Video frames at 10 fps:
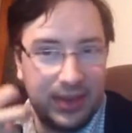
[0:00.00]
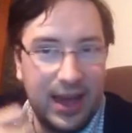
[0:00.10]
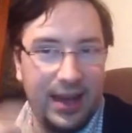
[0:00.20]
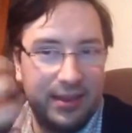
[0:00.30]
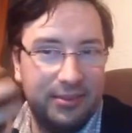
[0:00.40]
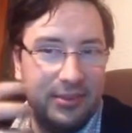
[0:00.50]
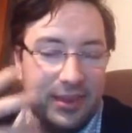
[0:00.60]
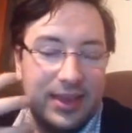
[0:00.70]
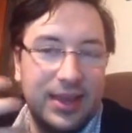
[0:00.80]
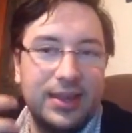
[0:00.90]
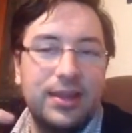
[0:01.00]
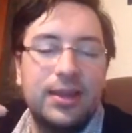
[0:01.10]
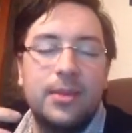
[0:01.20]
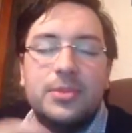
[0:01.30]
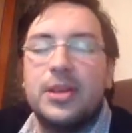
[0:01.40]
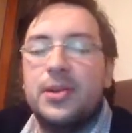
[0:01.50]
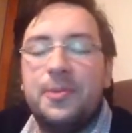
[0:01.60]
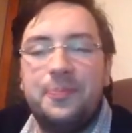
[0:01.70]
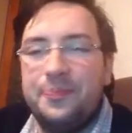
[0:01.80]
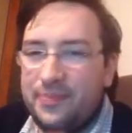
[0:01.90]
That thing that comes out,
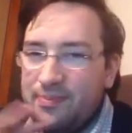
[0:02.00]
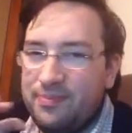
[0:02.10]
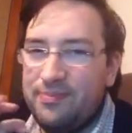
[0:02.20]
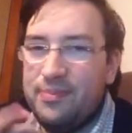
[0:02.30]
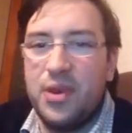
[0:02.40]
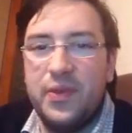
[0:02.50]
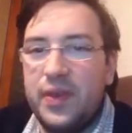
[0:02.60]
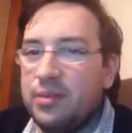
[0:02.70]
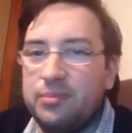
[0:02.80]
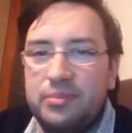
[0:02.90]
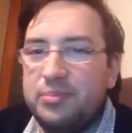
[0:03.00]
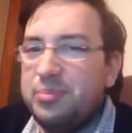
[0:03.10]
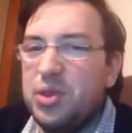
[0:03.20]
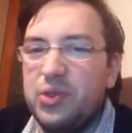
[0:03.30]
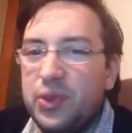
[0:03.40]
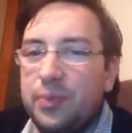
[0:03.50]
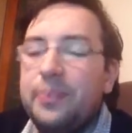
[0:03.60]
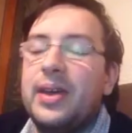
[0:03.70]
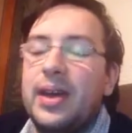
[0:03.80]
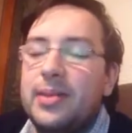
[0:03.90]
perfect, beautiful,
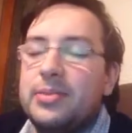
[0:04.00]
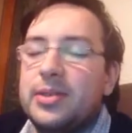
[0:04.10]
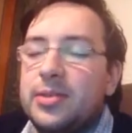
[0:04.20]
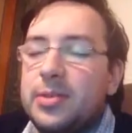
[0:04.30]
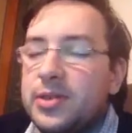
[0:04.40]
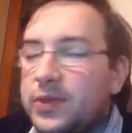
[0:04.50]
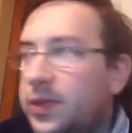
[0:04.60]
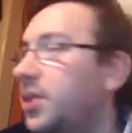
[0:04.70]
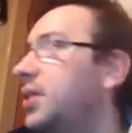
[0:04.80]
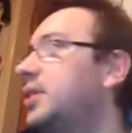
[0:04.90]
absolutely beautiful.